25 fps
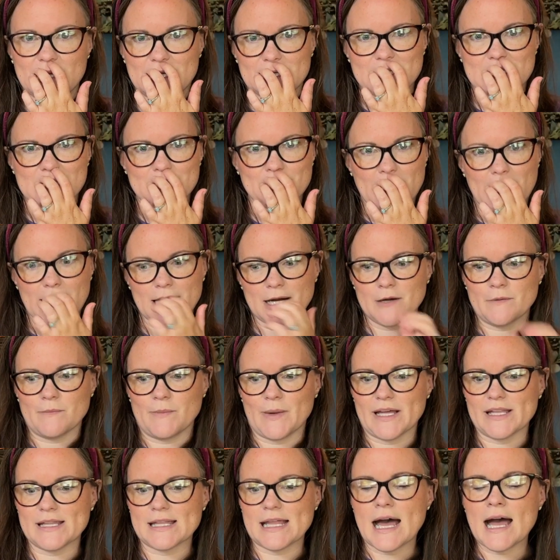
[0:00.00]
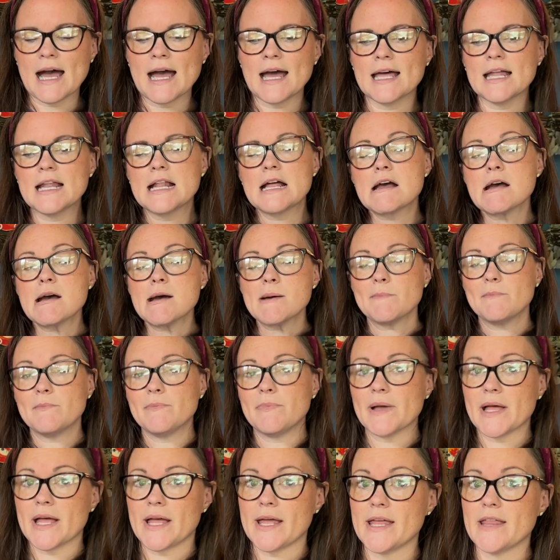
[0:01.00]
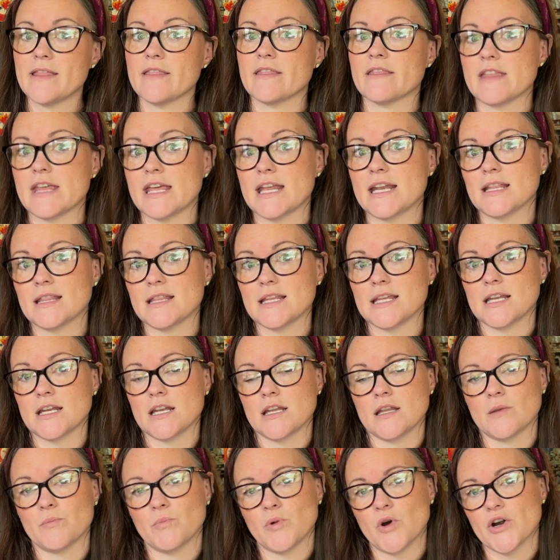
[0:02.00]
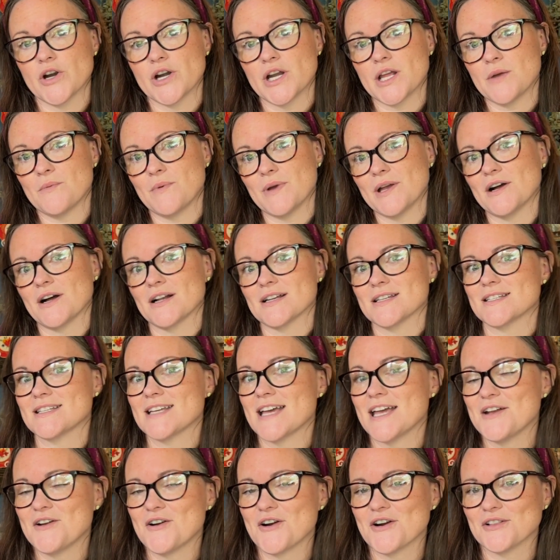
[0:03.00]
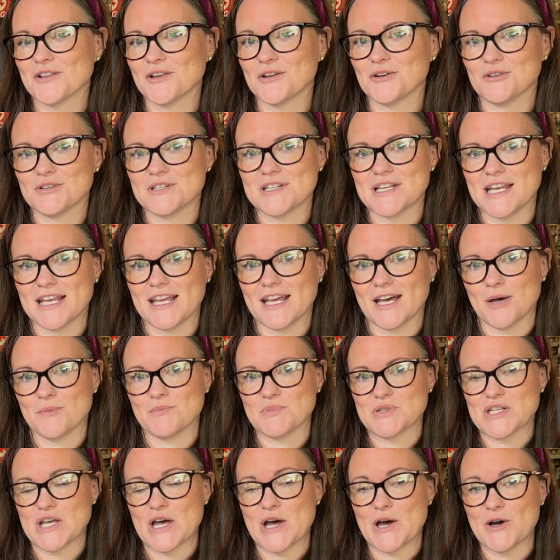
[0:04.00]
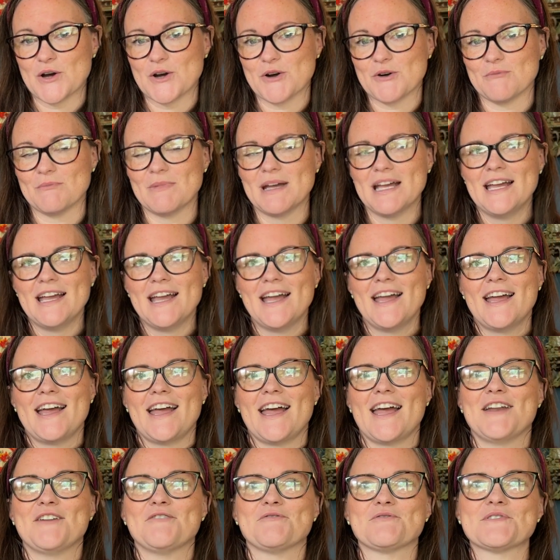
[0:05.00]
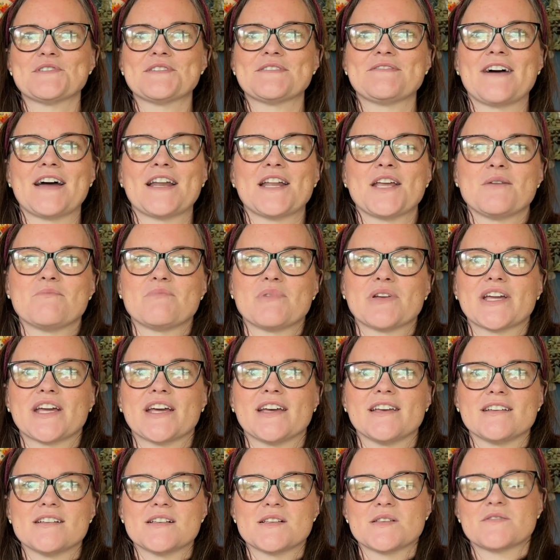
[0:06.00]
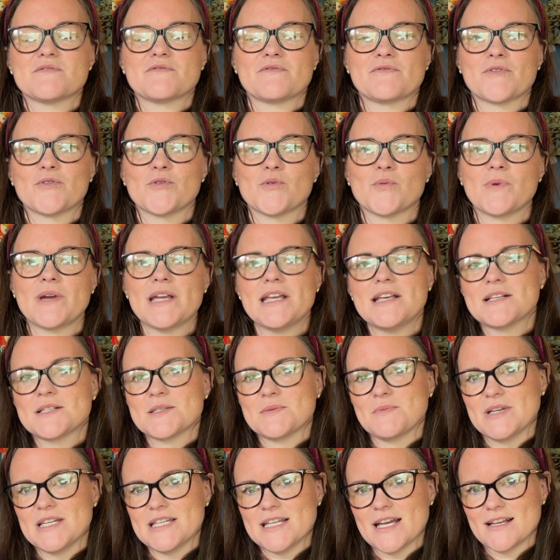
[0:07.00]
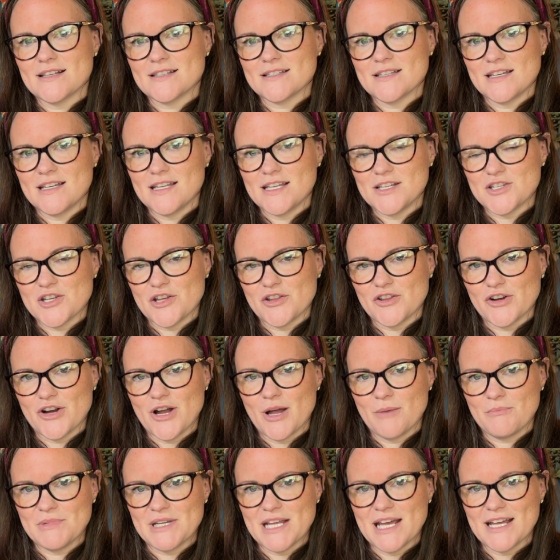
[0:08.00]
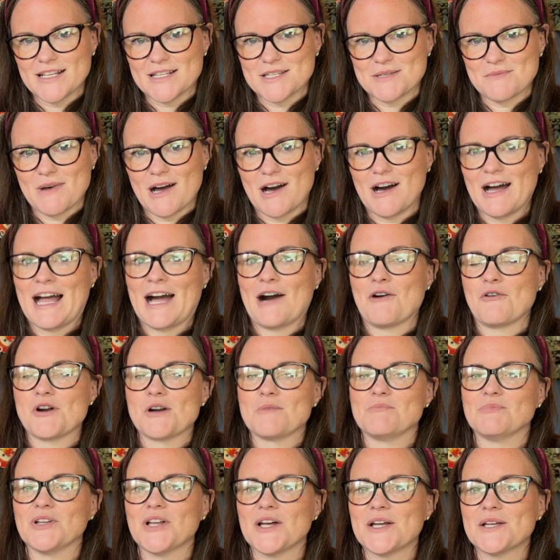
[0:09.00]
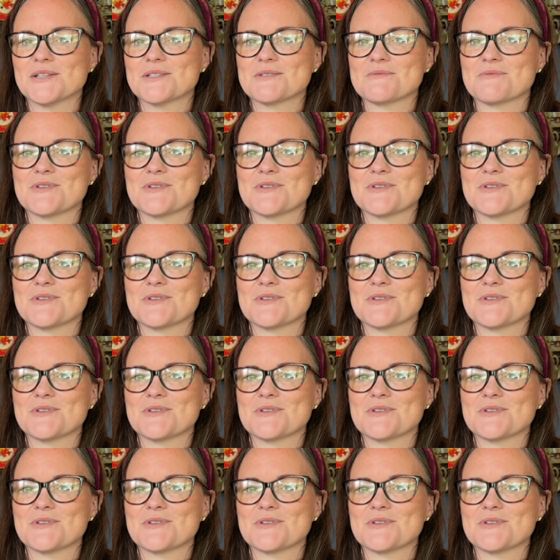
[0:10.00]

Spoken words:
inspired by that, but then at the end of the party, we got to take our little teacups home. And it was funny because for weeks we texted each other updates about how our plants were